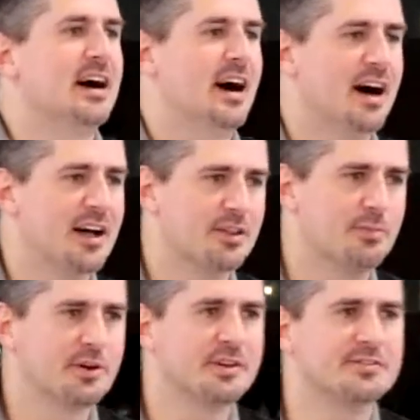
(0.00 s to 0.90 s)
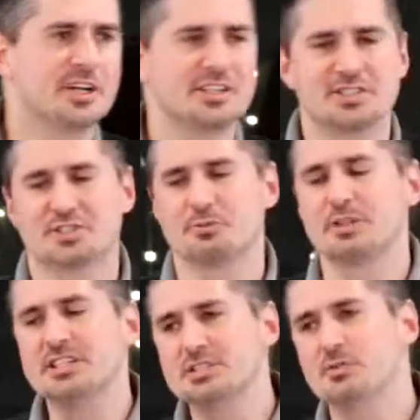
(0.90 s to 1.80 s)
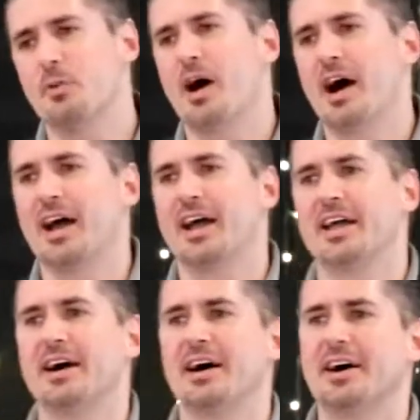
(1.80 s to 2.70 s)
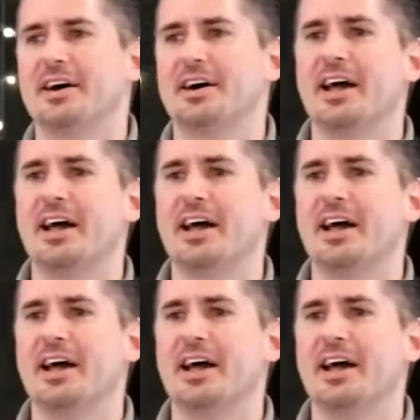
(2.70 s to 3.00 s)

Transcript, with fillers: Uh, the book of Judges, the reason why uh,